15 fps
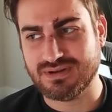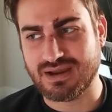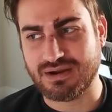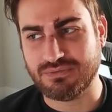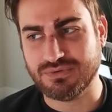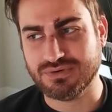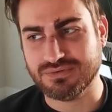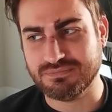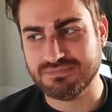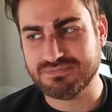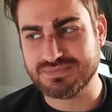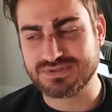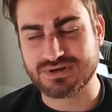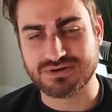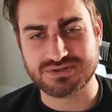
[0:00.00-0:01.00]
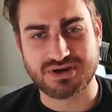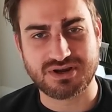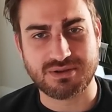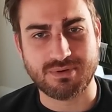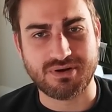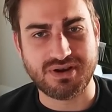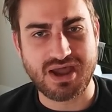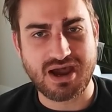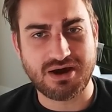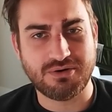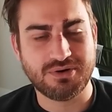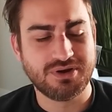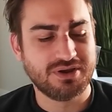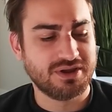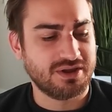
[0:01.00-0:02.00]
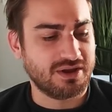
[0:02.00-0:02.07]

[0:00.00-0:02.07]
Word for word: I will start talking about now.